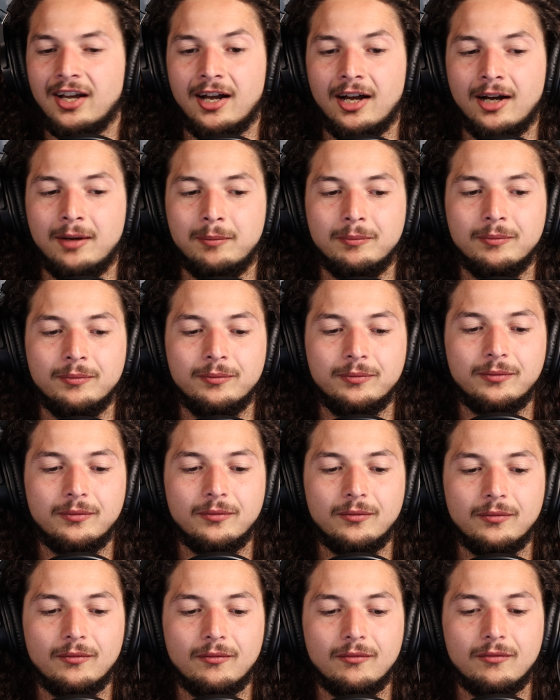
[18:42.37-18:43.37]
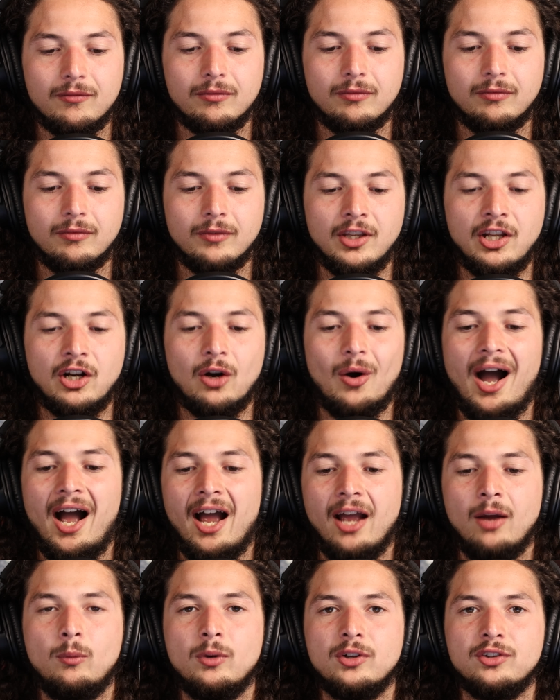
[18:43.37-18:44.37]

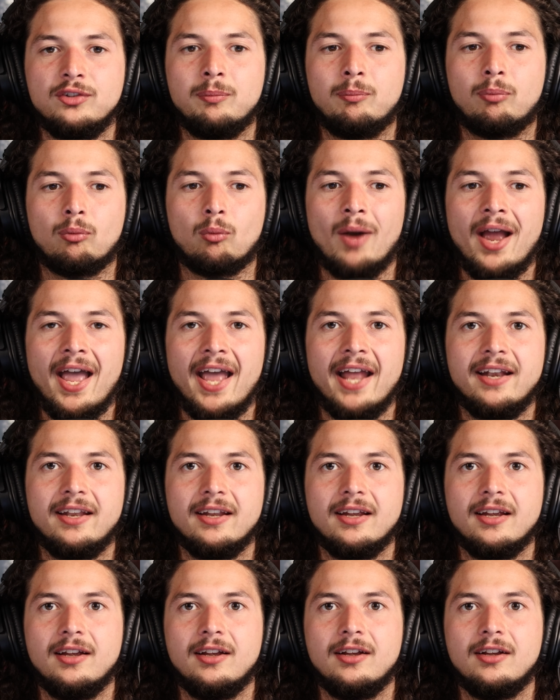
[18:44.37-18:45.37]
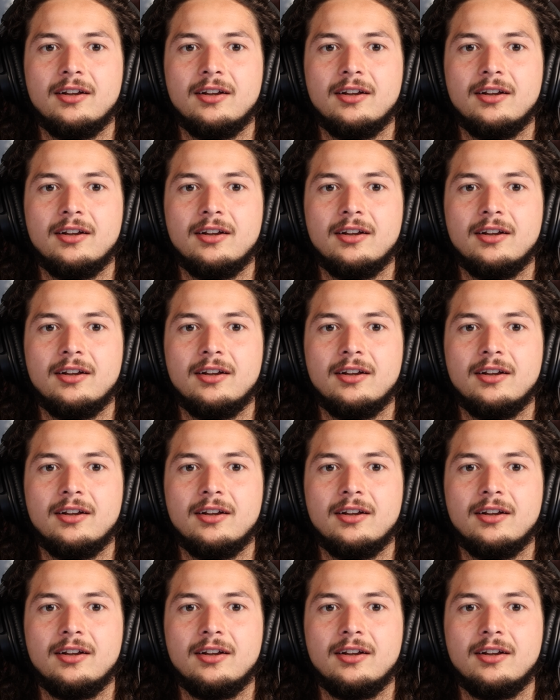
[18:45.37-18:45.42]
I was bred